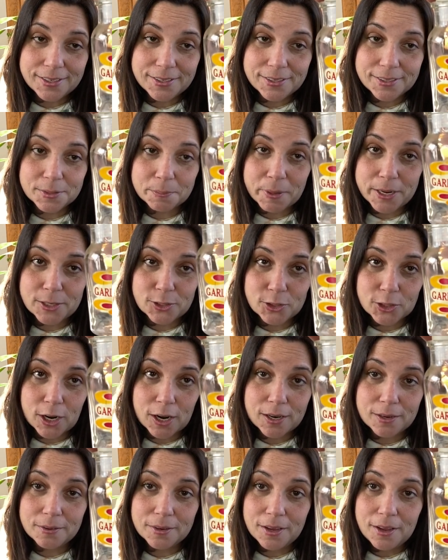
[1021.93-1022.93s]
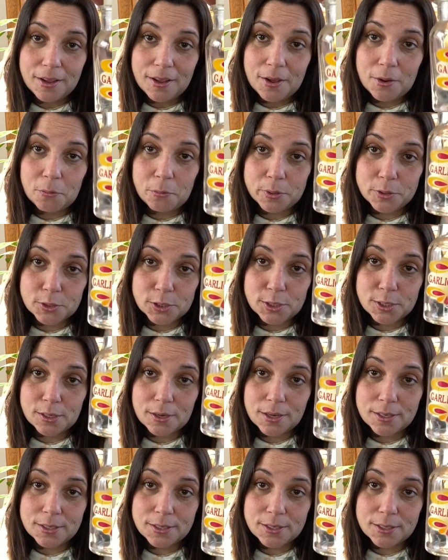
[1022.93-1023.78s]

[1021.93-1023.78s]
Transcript: spice jar, which is